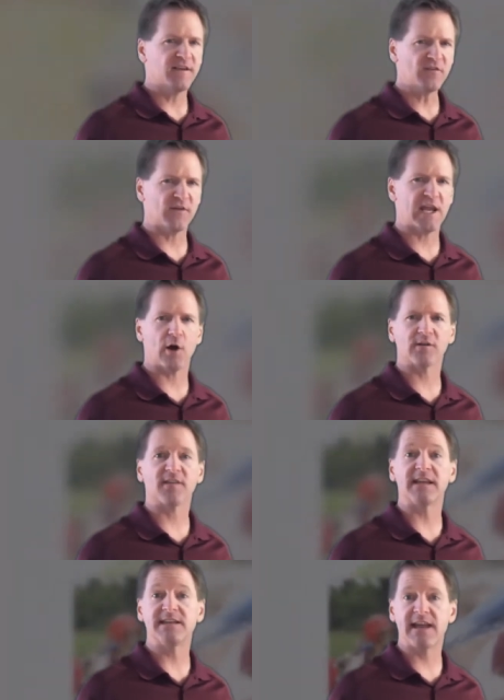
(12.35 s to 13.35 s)
This video
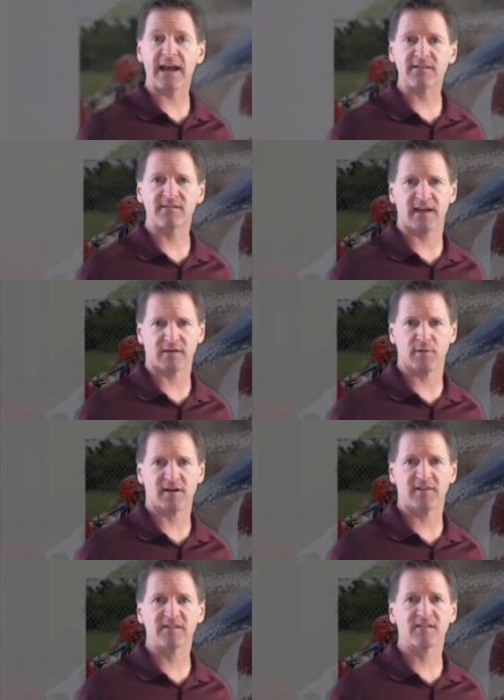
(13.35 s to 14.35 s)
is the next
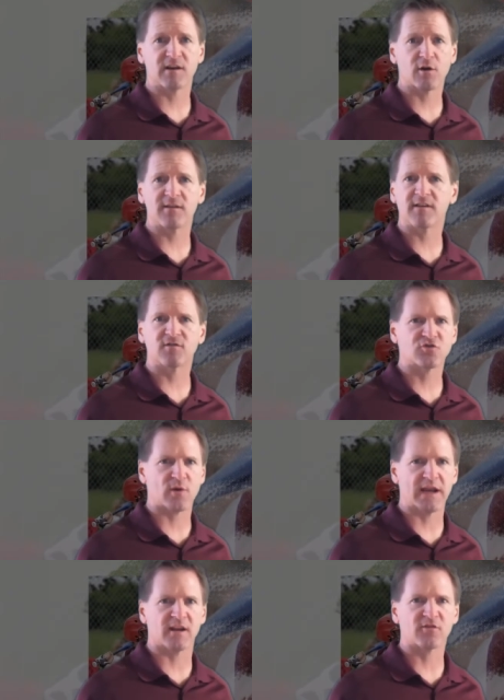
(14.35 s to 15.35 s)
segment of a series of
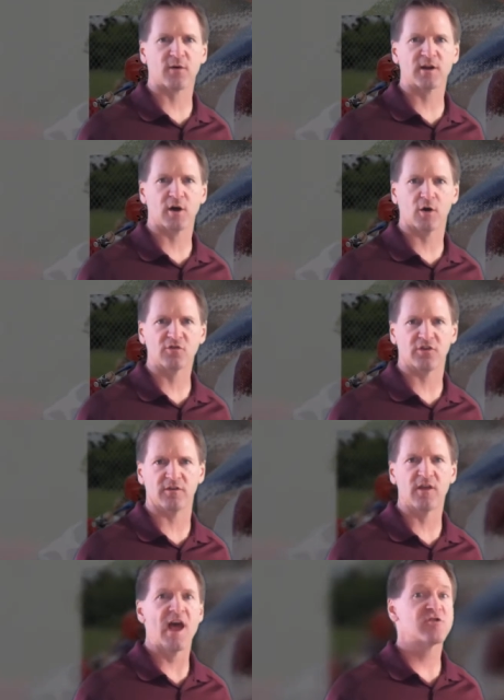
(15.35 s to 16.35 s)
trainings for
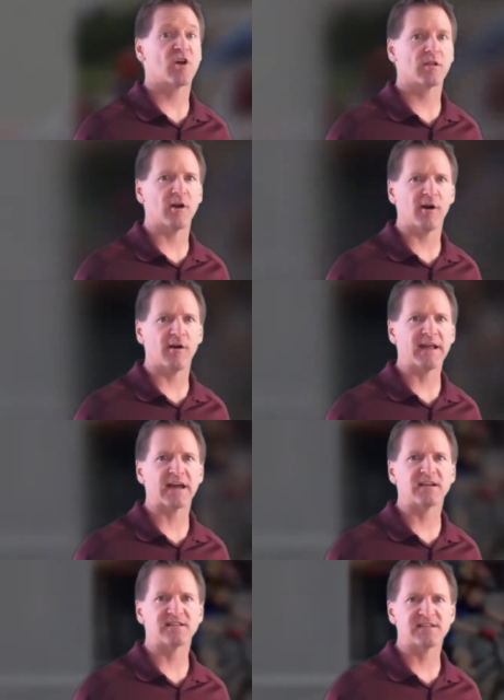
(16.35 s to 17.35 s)
coaches to learn
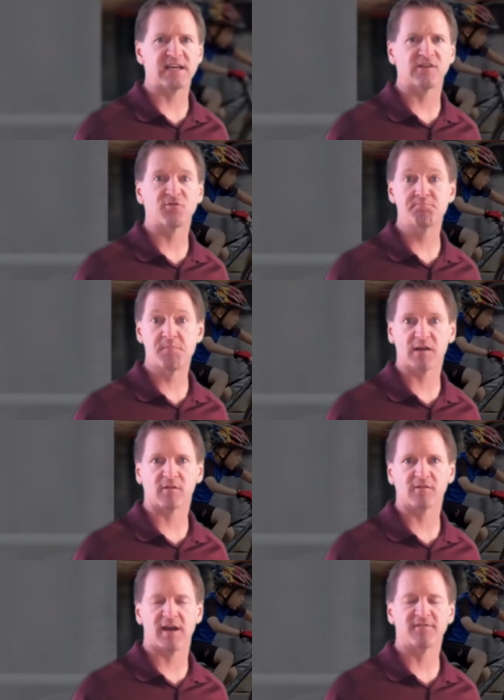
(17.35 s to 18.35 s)
how to teach
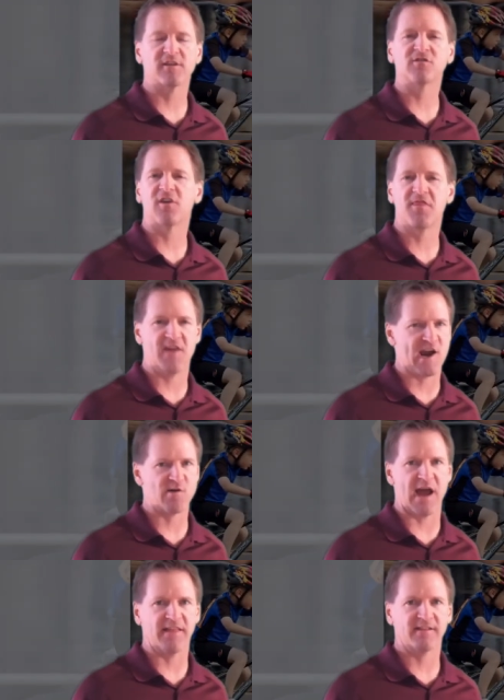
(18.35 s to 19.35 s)
mental toughness to
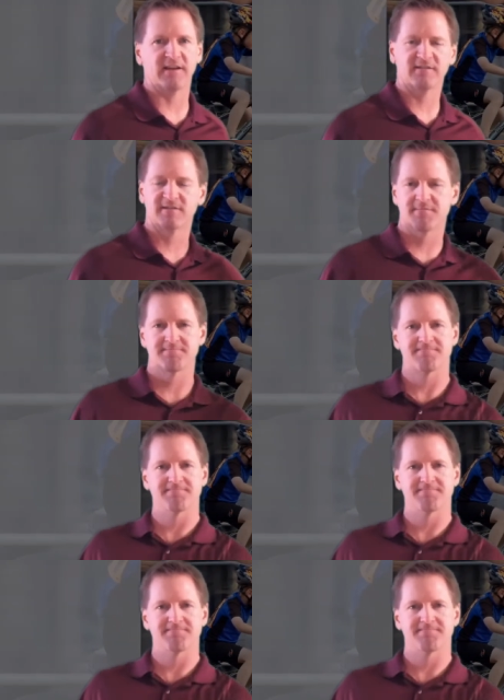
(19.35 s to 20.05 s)
their athletes.